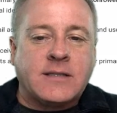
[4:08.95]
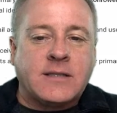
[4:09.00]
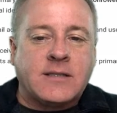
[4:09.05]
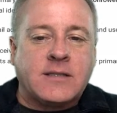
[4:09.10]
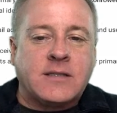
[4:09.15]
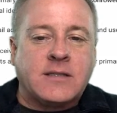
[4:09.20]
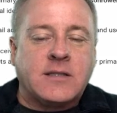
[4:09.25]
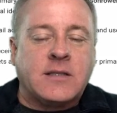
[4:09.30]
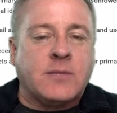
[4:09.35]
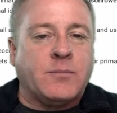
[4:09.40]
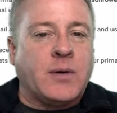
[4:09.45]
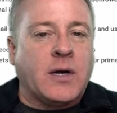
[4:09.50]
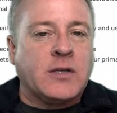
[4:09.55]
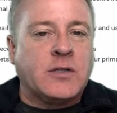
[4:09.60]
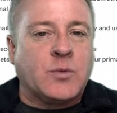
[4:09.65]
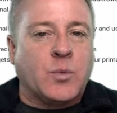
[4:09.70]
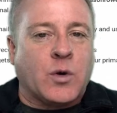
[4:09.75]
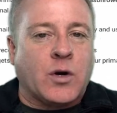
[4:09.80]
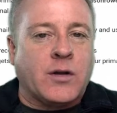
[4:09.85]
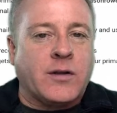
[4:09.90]
This is the
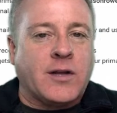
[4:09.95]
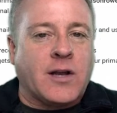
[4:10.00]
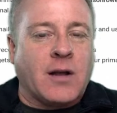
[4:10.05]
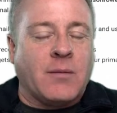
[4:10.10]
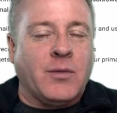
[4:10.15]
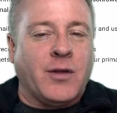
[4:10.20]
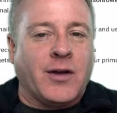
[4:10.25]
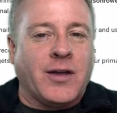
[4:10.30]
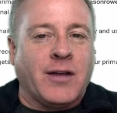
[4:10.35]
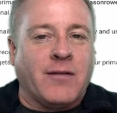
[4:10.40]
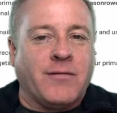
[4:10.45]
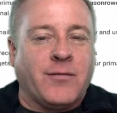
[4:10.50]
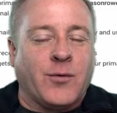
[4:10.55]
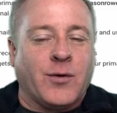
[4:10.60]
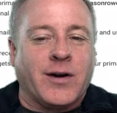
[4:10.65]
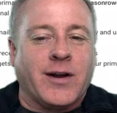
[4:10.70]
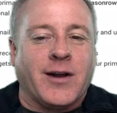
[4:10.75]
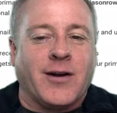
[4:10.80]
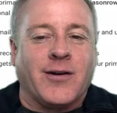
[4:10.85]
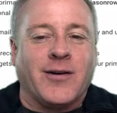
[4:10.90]
buzzword that I'm looking
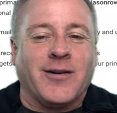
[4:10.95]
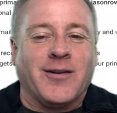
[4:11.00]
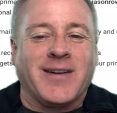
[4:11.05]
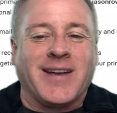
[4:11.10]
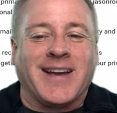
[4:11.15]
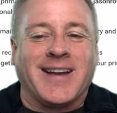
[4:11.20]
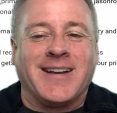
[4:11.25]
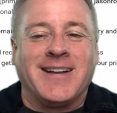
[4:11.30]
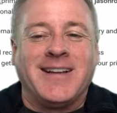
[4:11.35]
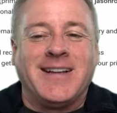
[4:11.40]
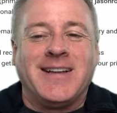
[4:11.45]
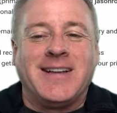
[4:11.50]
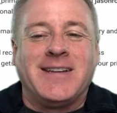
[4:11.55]
for here, okay?